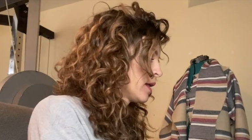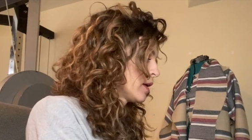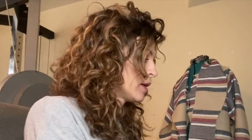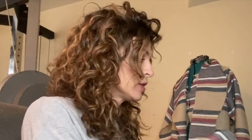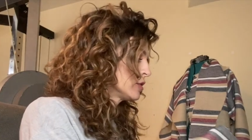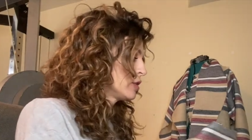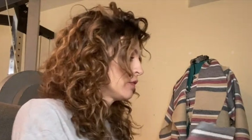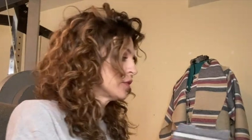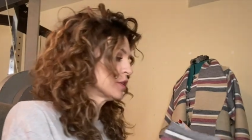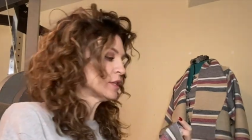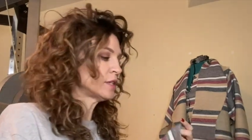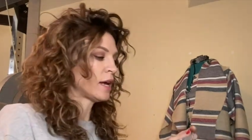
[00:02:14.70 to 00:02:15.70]
So the
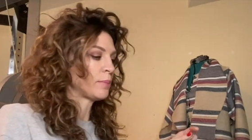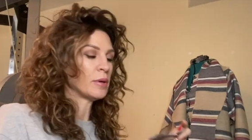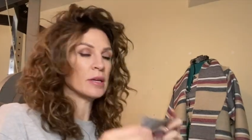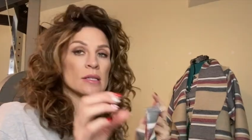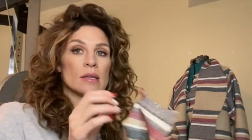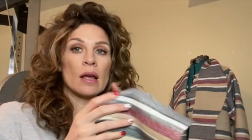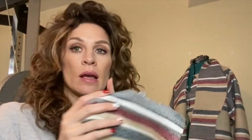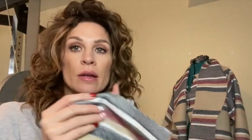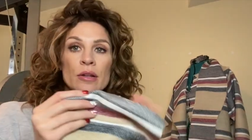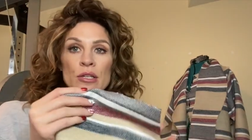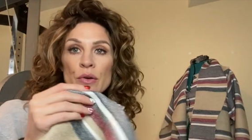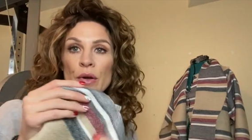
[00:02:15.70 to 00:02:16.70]
first step is
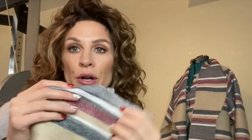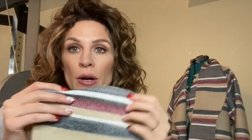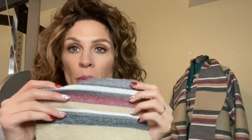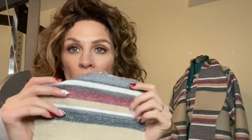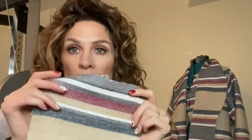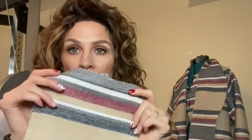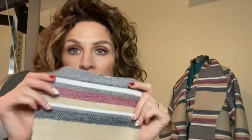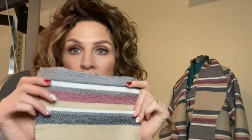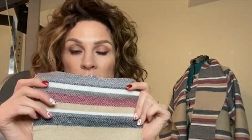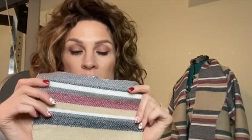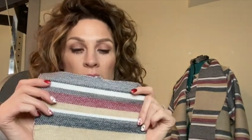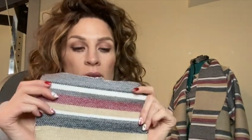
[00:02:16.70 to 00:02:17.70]
doing our
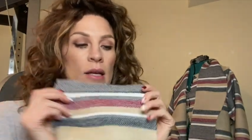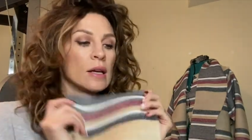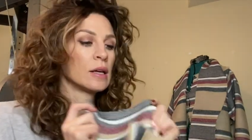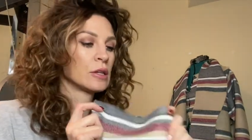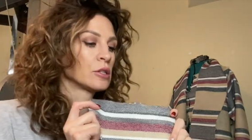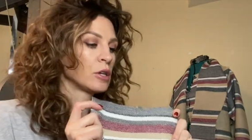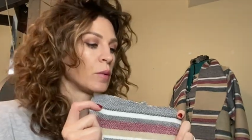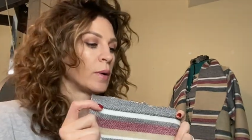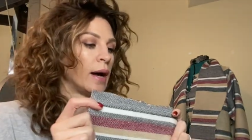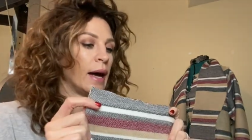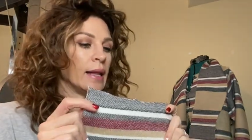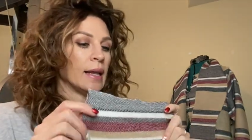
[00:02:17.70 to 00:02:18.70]
pockets. So what
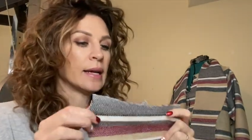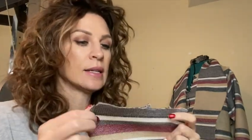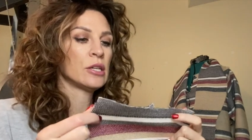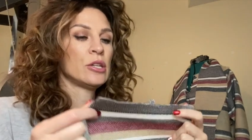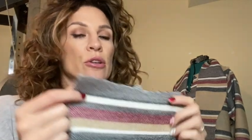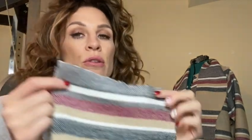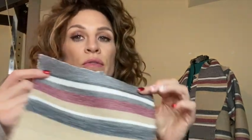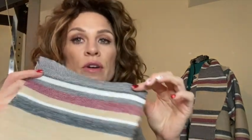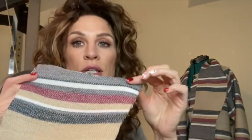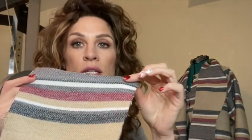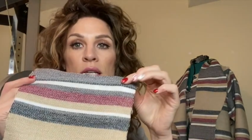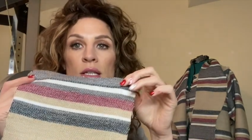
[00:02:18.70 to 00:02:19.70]
I like to do
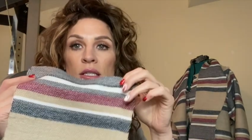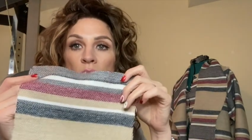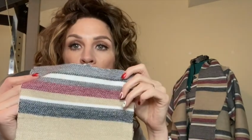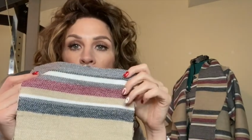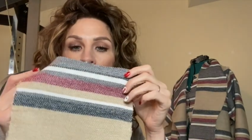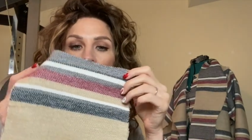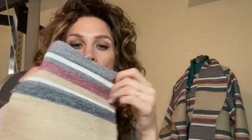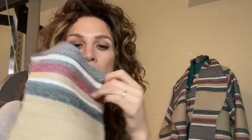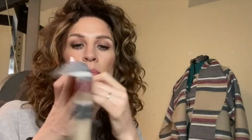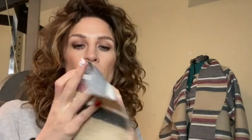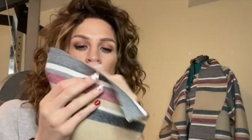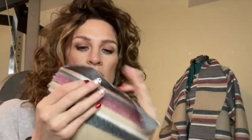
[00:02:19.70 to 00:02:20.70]
first is look at
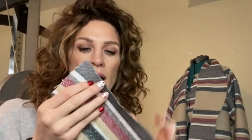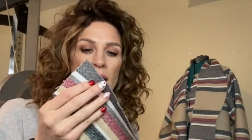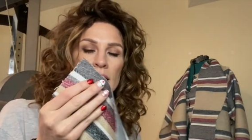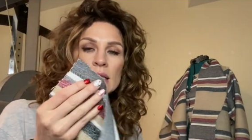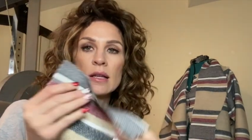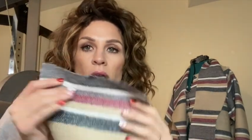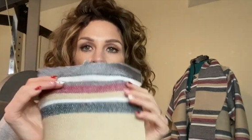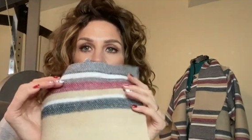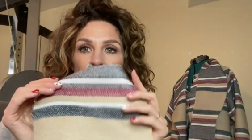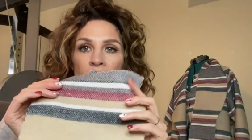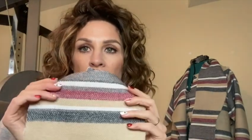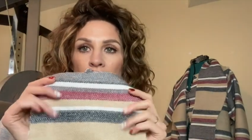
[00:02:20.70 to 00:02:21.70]
both sides of my
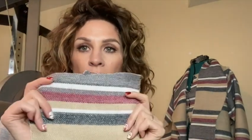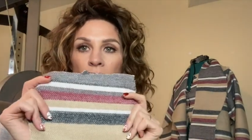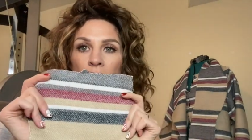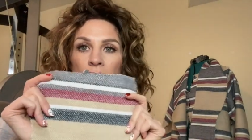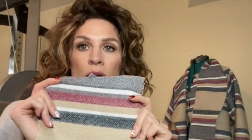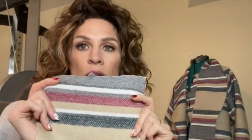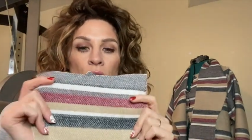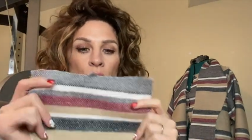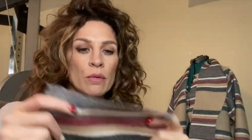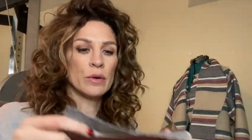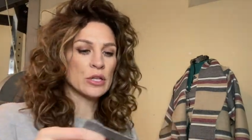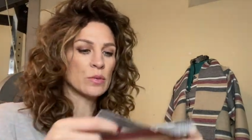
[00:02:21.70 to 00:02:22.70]
fabric.
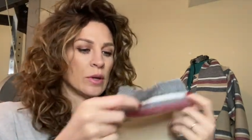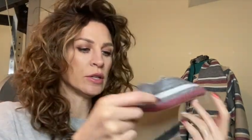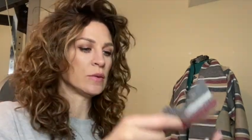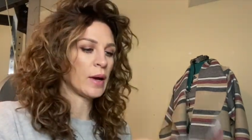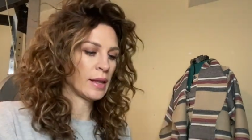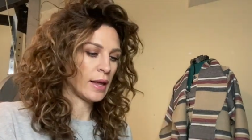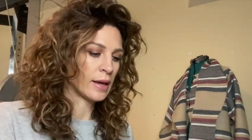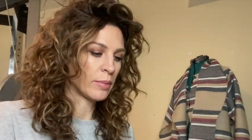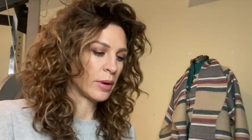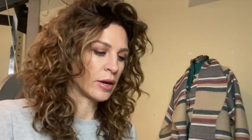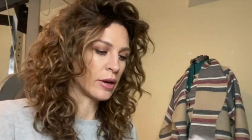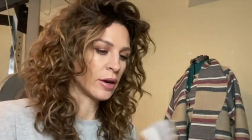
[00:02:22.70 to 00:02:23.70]
Which one do I like
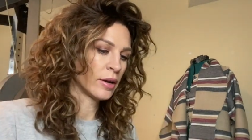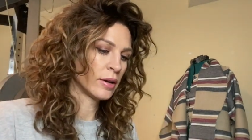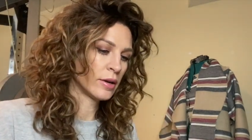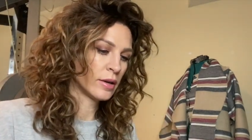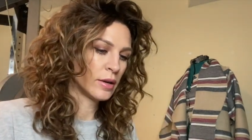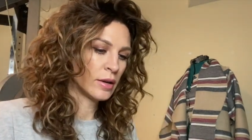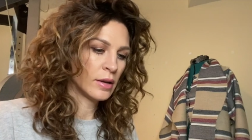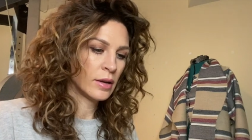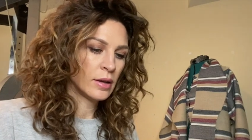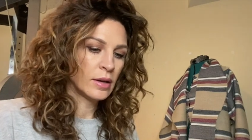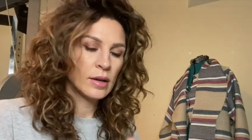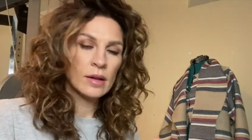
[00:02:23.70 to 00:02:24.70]
better?
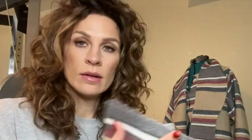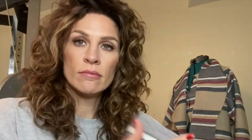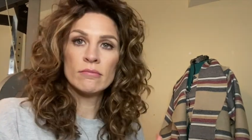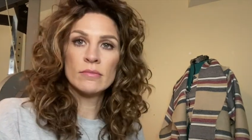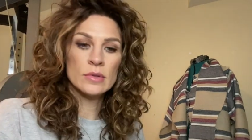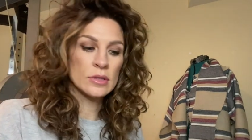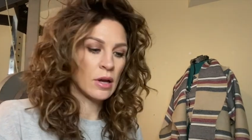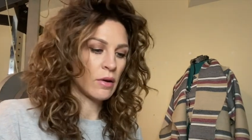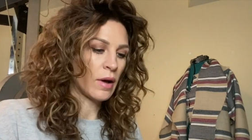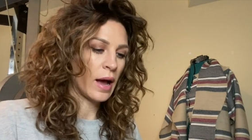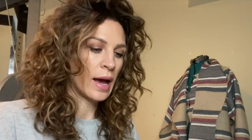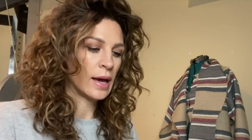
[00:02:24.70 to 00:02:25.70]
So
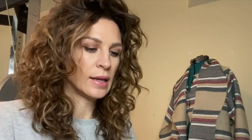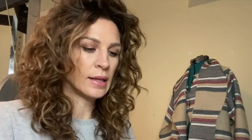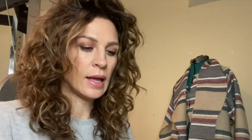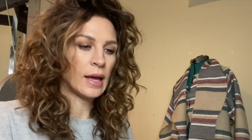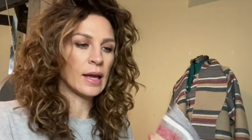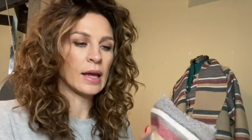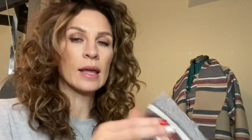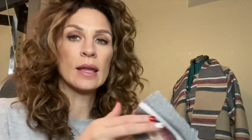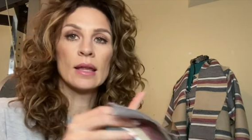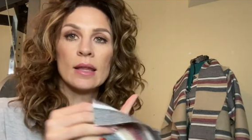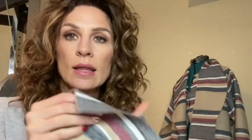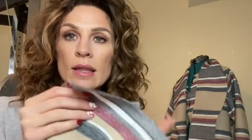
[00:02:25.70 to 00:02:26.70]
I like
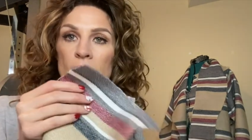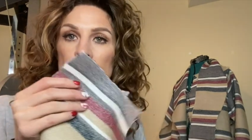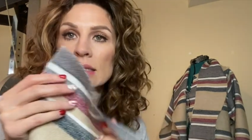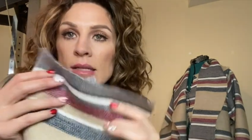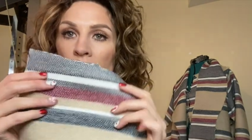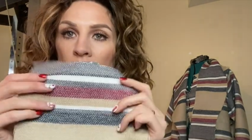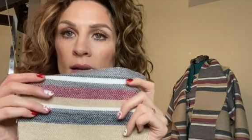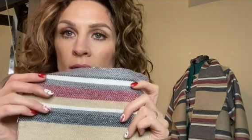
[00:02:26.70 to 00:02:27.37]
this side.